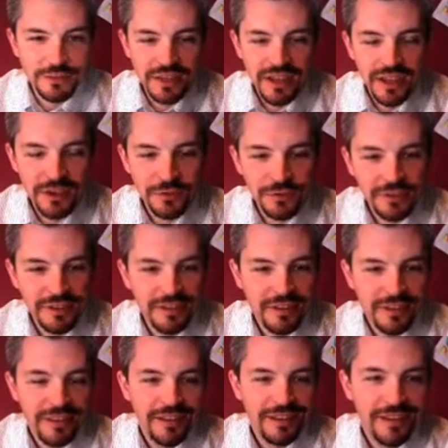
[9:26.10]
a goat
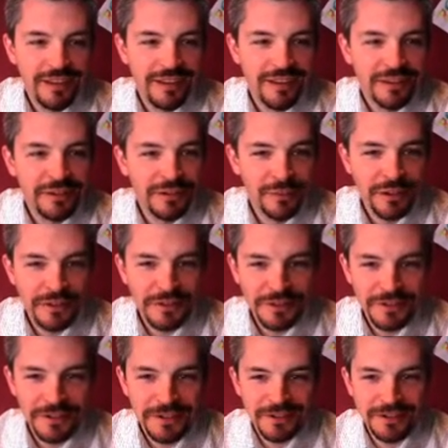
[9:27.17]
in this picture.
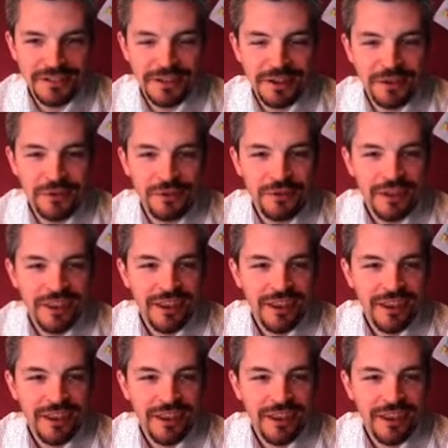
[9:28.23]
So